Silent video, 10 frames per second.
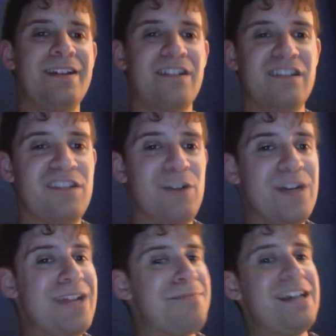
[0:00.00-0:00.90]
So he
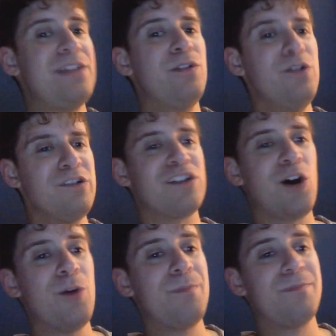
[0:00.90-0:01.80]
ended up saying, "Losers
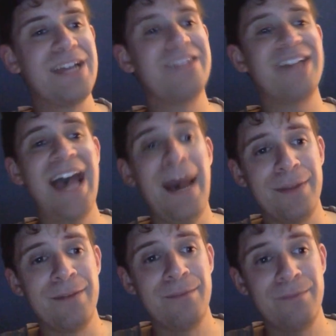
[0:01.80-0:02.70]
hope things happen.